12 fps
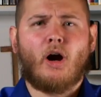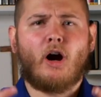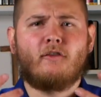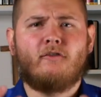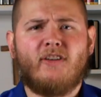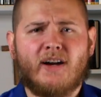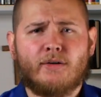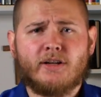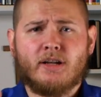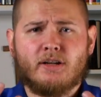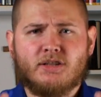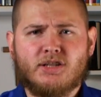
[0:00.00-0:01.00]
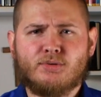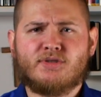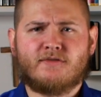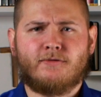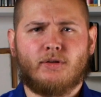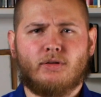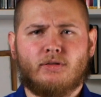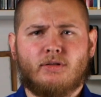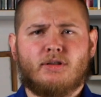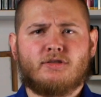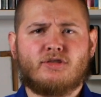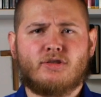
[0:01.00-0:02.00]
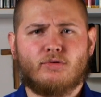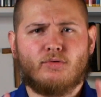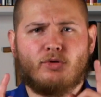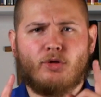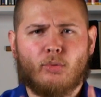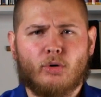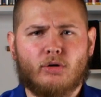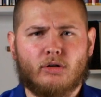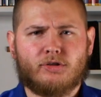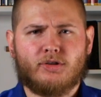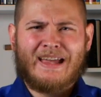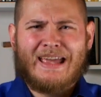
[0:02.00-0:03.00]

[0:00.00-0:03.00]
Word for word: are very useful to the world.